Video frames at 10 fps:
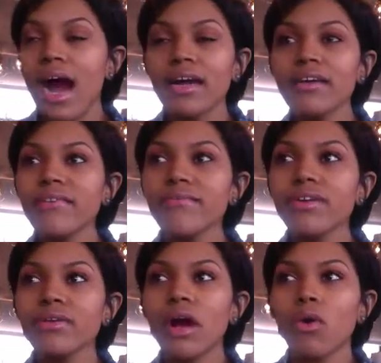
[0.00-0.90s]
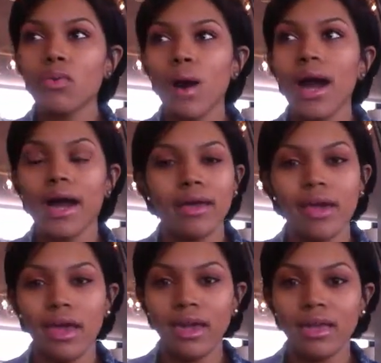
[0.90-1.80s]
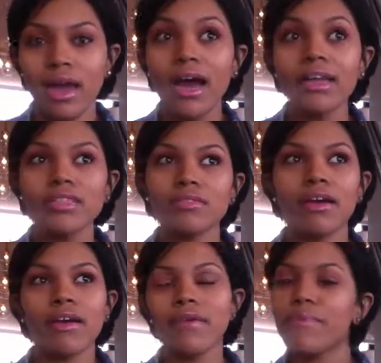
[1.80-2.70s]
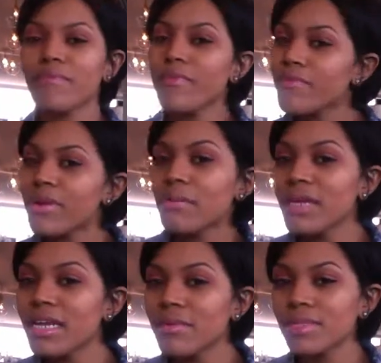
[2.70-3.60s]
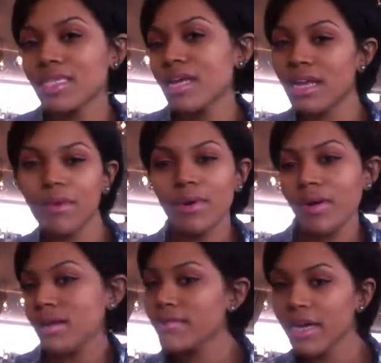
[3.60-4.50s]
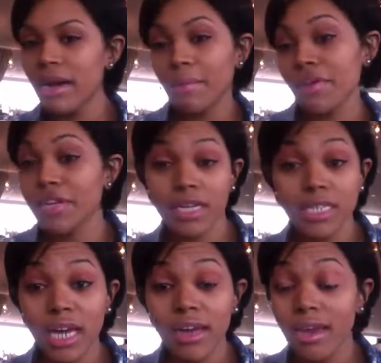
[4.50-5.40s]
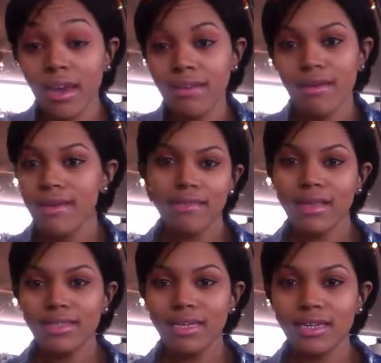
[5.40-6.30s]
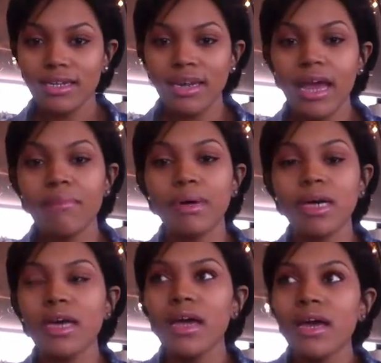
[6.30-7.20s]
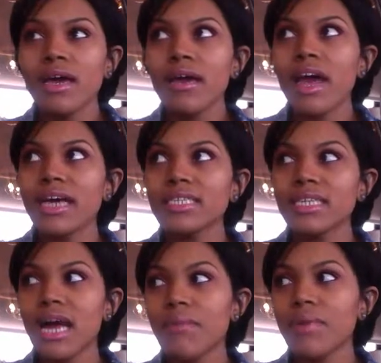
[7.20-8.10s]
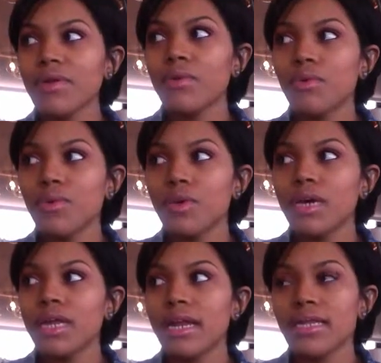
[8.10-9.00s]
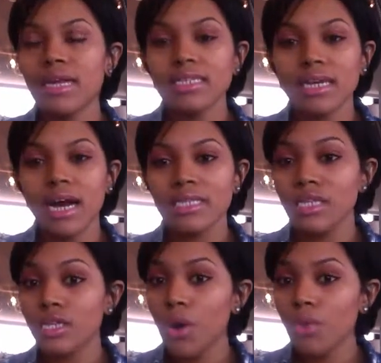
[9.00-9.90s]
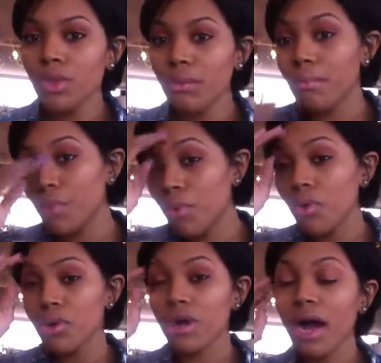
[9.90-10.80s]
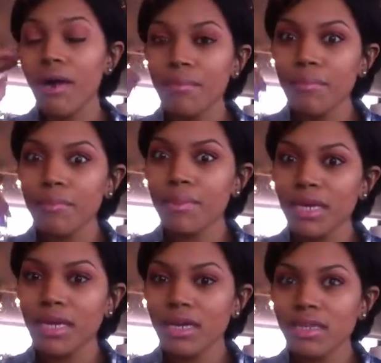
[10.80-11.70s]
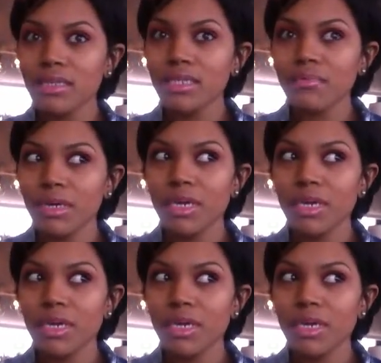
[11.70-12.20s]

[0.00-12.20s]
I couldn't figure out why. And I had, like, from the beginning, I was just kind of like, well, I don't care, I'm here to get a check, and that's the end of the day. But as time went on and as I got to know them more, I began to be